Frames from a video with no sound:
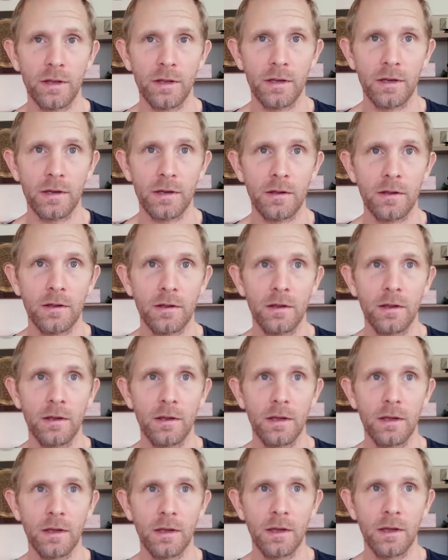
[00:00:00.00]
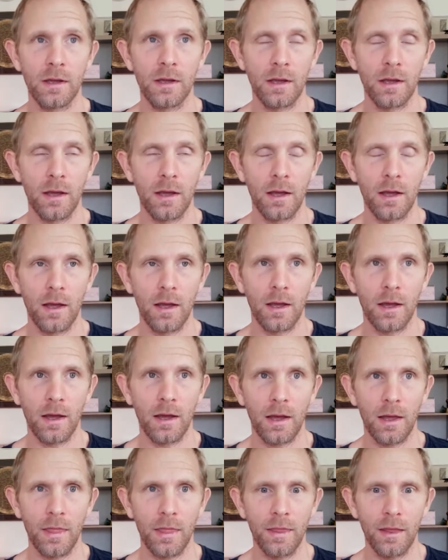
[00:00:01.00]
like a
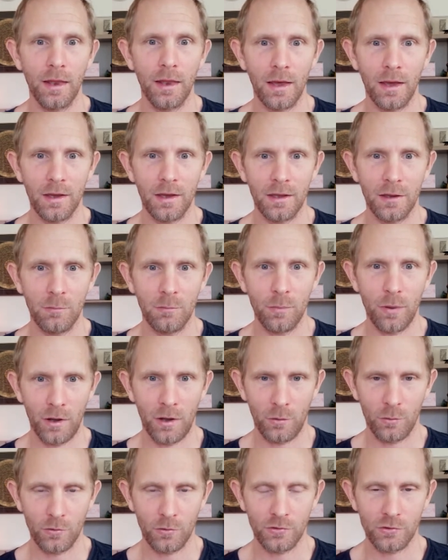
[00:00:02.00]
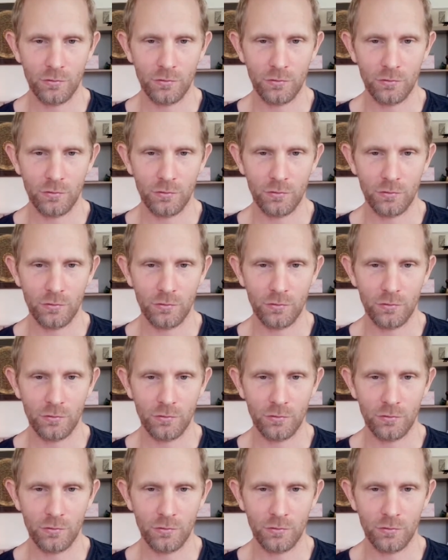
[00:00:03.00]
underlying power